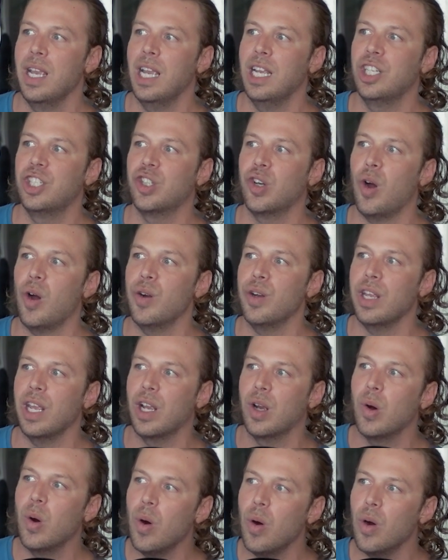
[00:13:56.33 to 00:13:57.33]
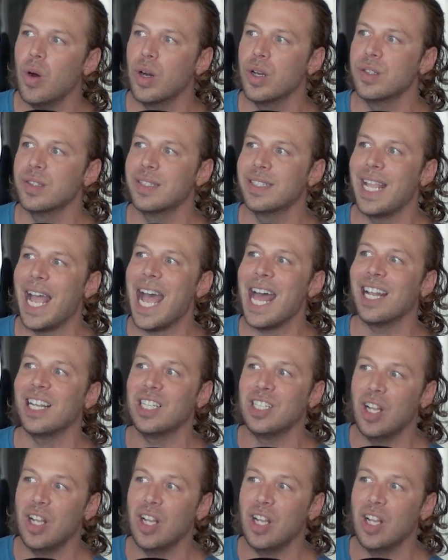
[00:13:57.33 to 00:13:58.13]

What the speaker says: in charting a course that